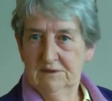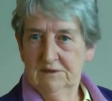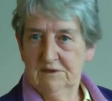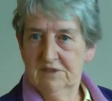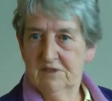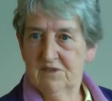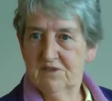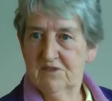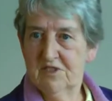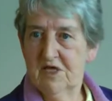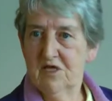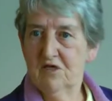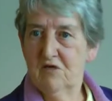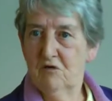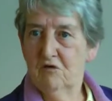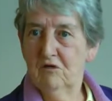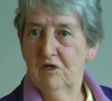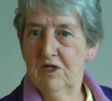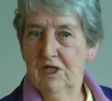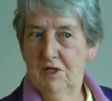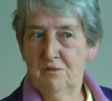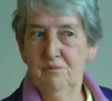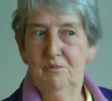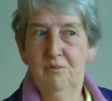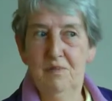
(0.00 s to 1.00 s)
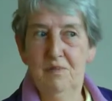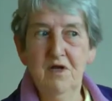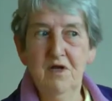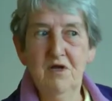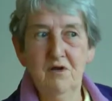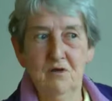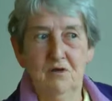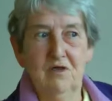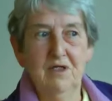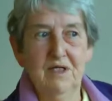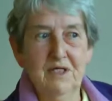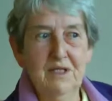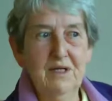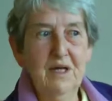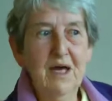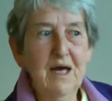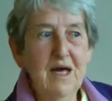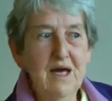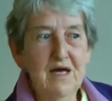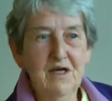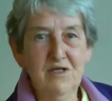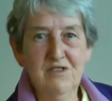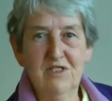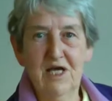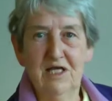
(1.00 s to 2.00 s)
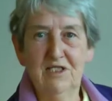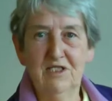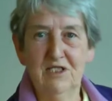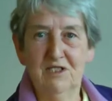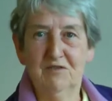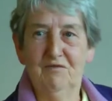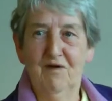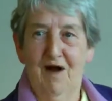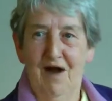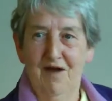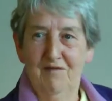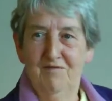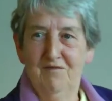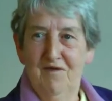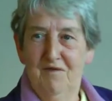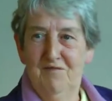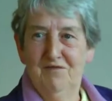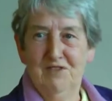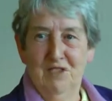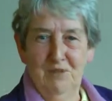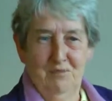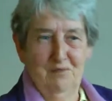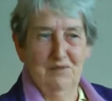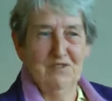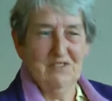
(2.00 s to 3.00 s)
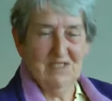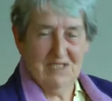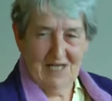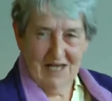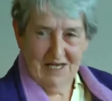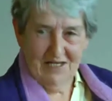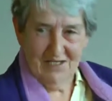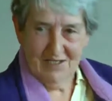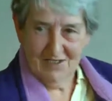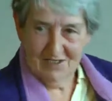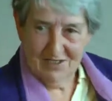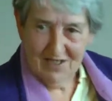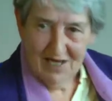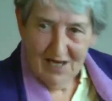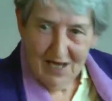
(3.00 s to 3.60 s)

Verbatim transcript: because then you're gonna you're gonna satisfy fifty percent